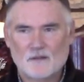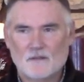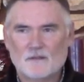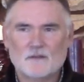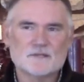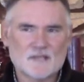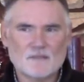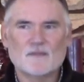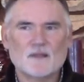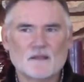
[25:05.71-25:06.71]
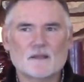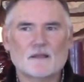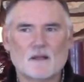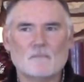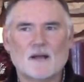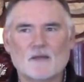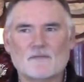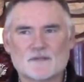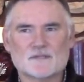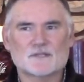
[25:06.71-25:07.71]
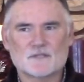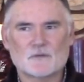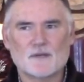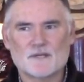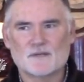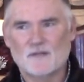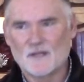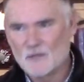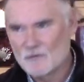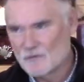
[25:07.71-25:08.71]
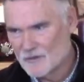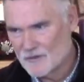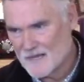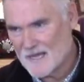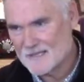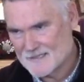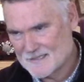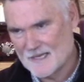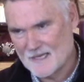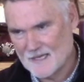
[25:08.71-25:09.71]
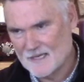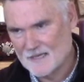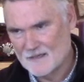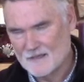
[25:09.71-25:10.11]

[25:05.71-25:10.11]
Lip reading: there's something about this situation that you could not see,